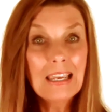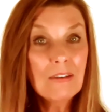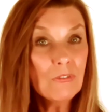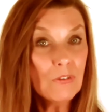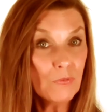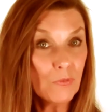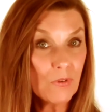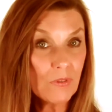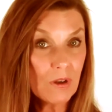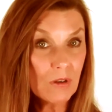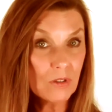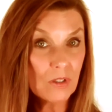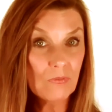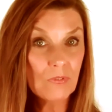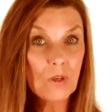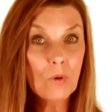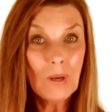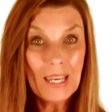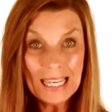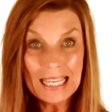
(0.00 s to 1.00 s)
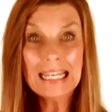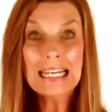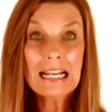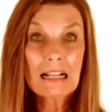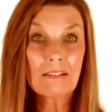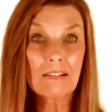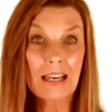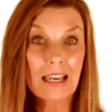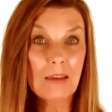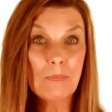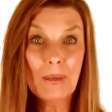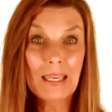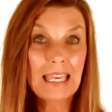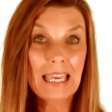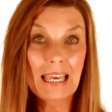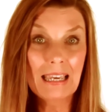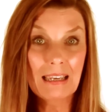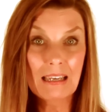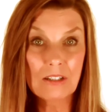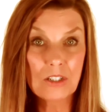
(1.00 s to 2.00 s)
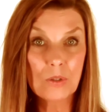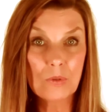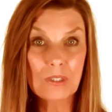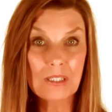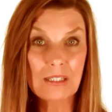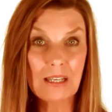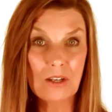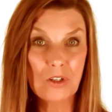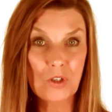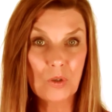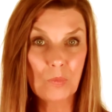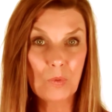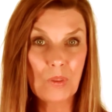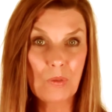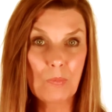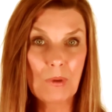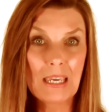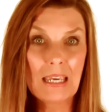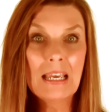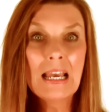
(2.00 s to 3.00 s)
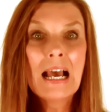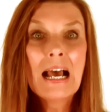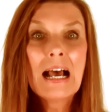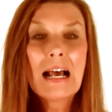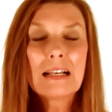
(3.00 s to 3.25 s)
even for those of you in LA but can't get to a session with me,